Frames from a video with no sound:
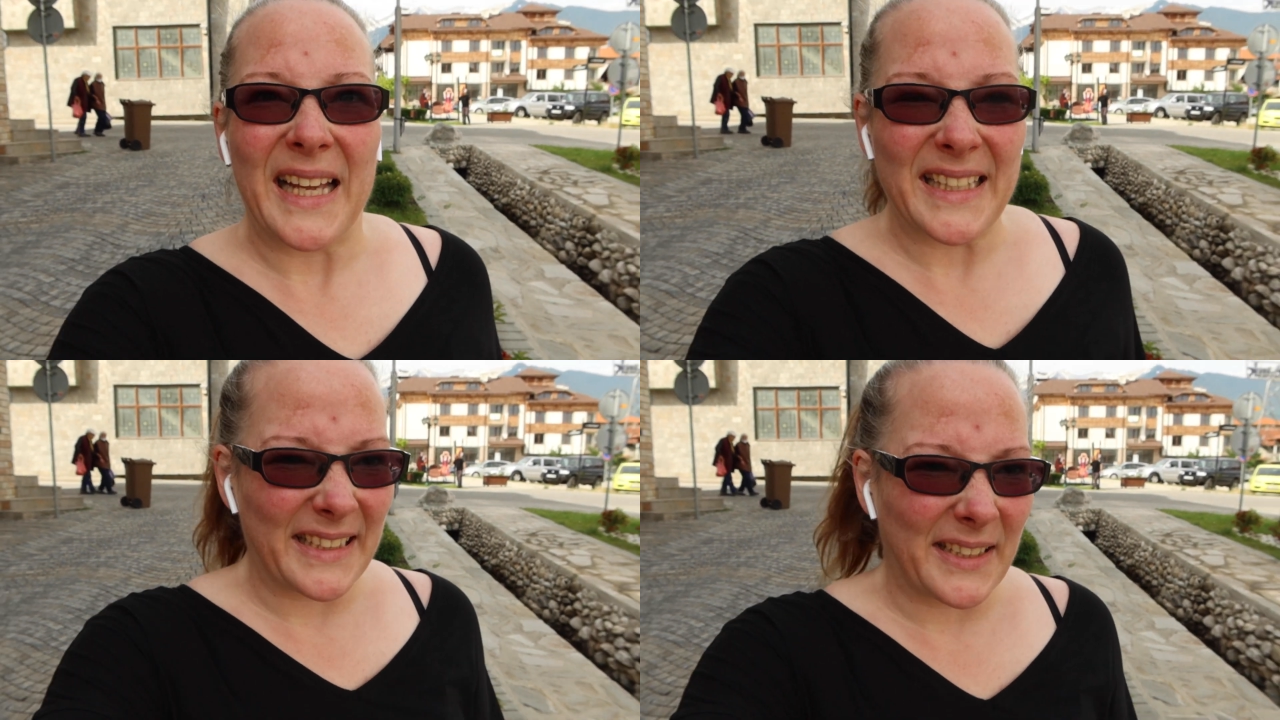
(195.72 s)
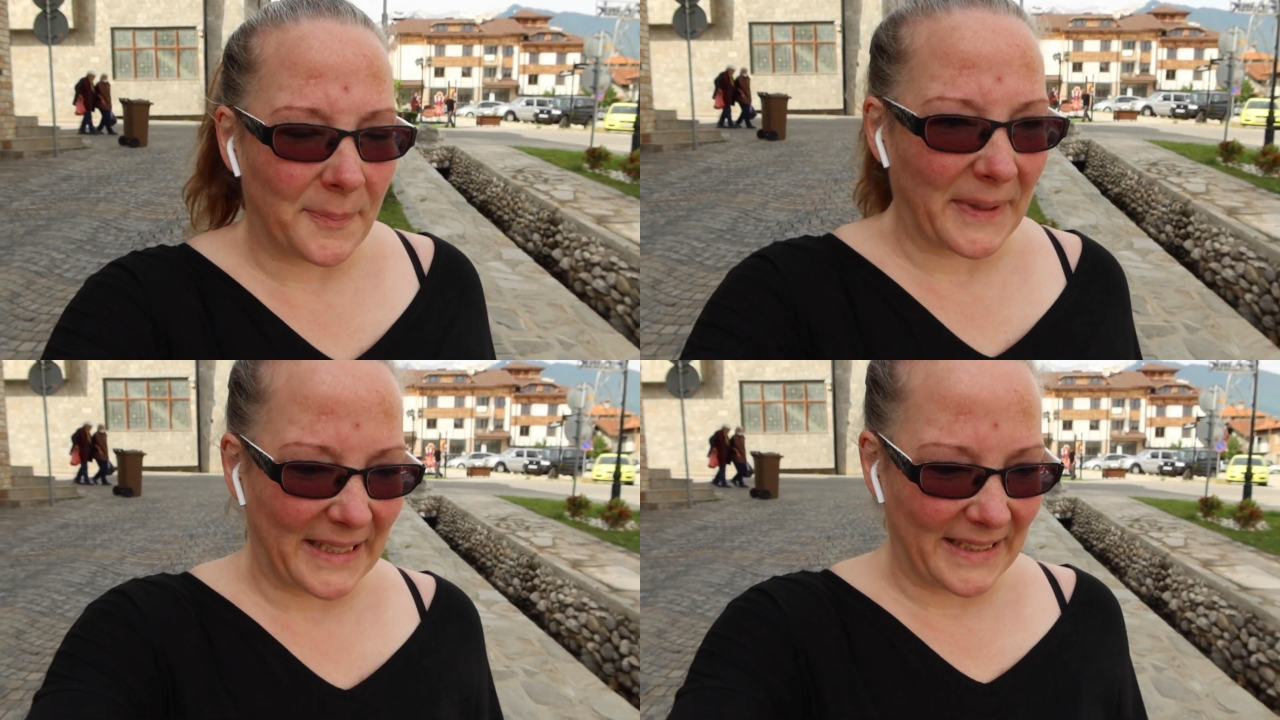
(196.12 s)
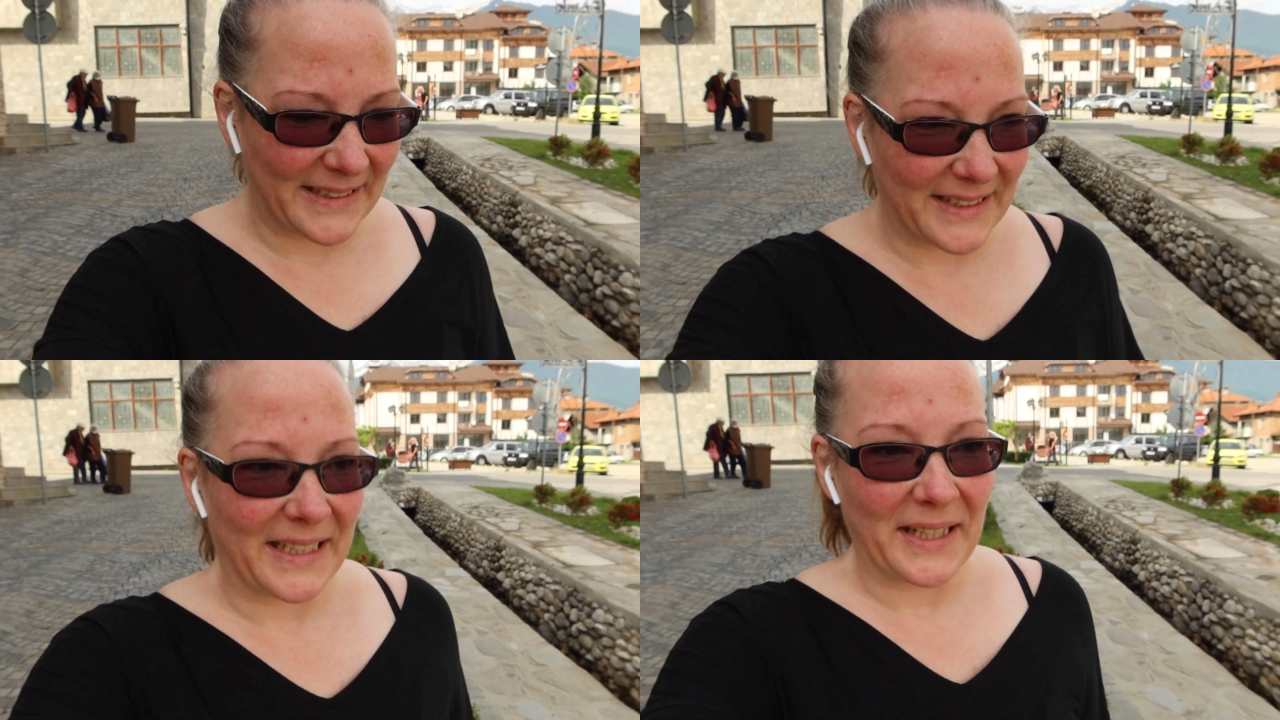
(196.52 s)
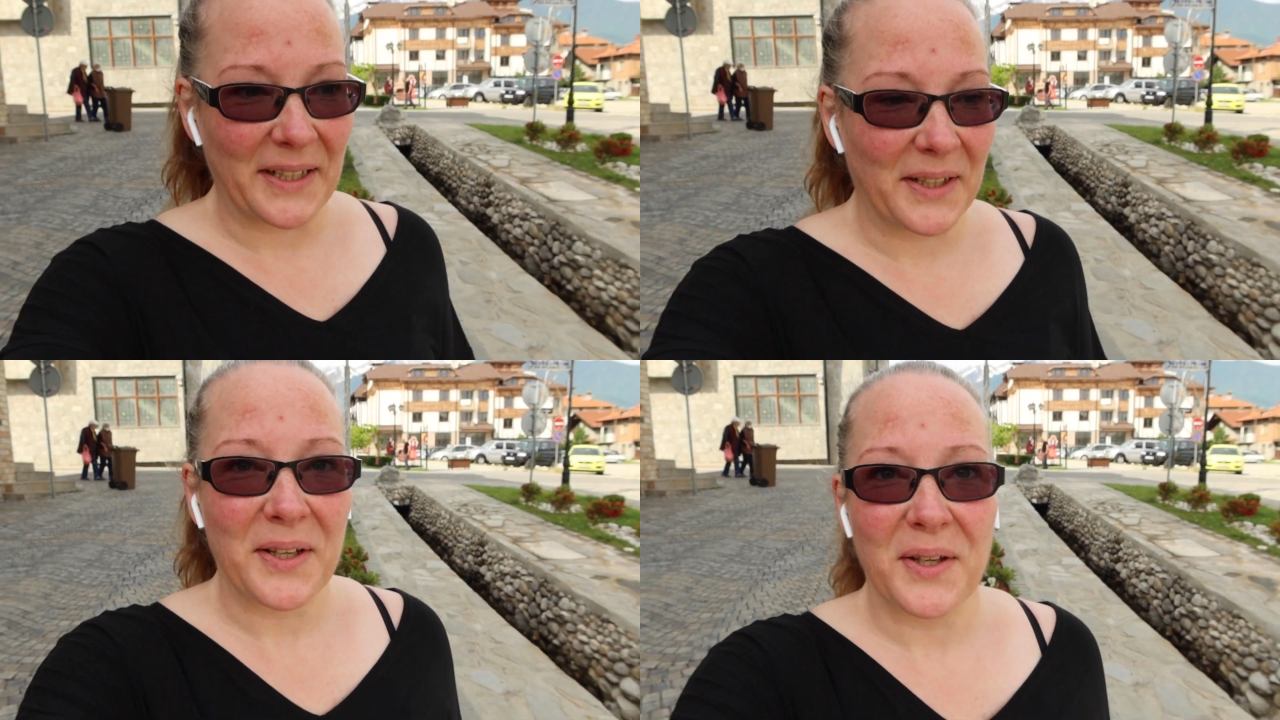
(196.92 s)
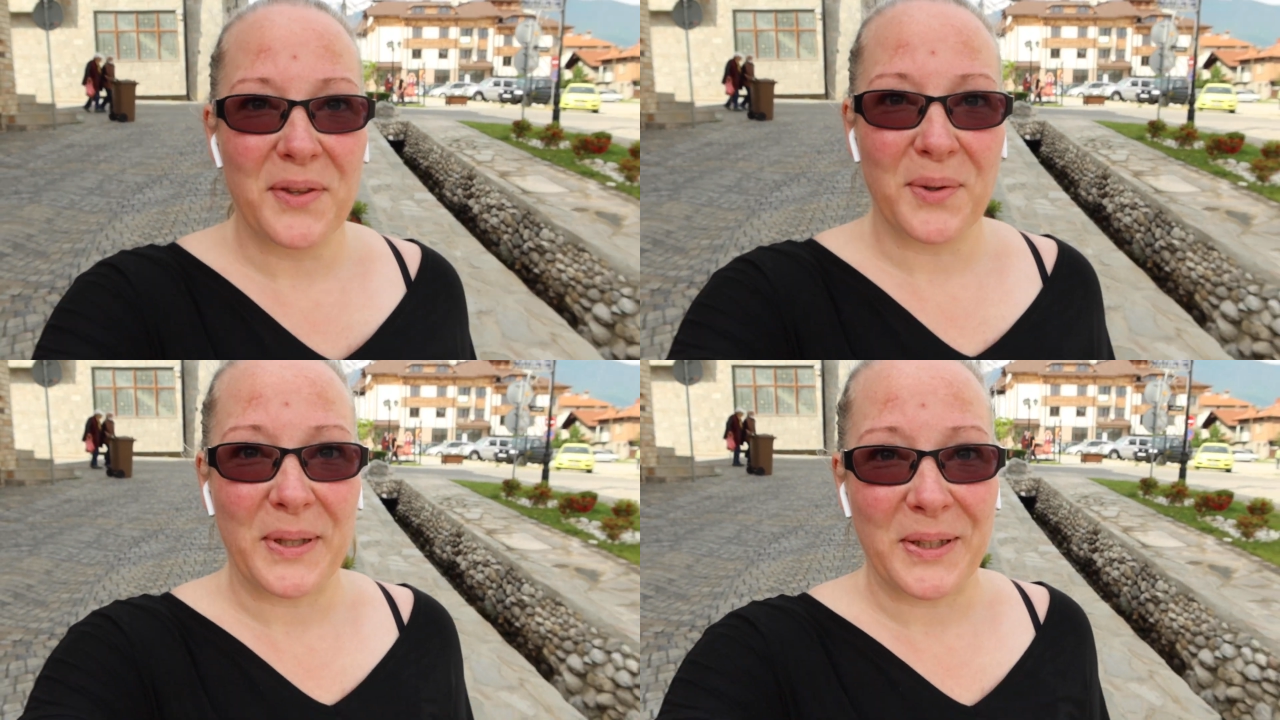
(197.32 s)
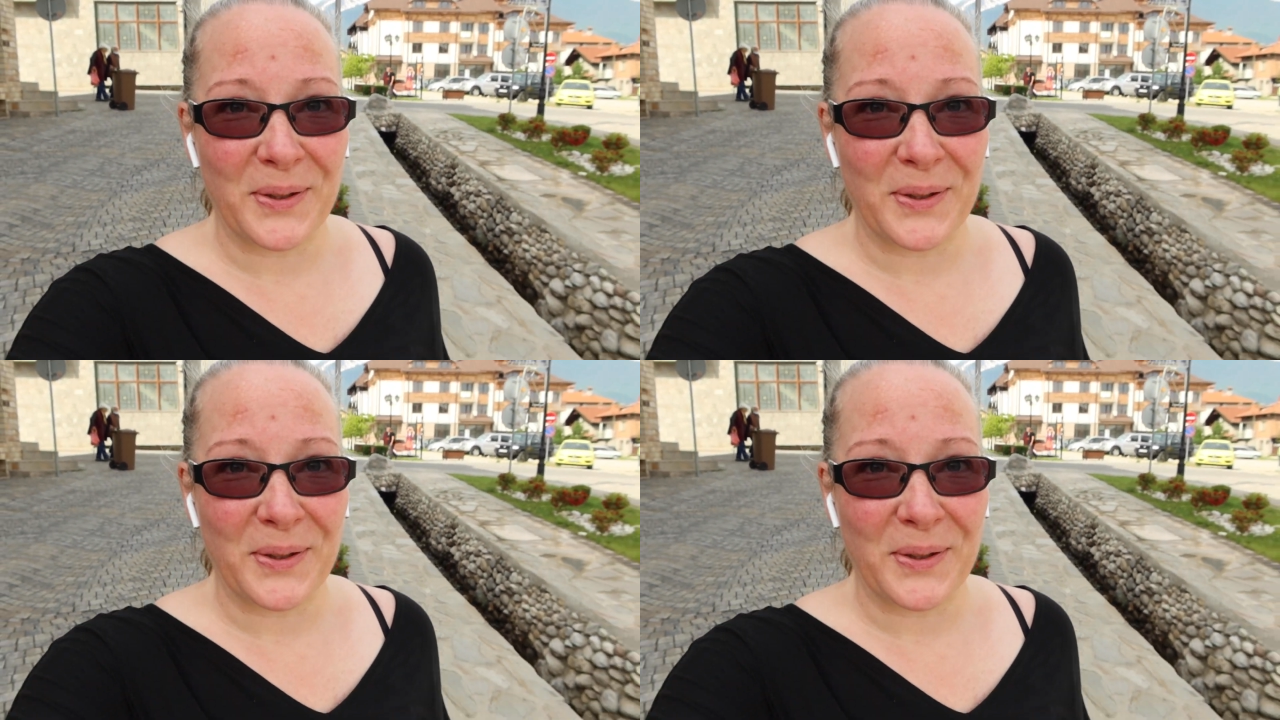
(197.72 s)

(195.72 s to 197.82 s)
As expected, three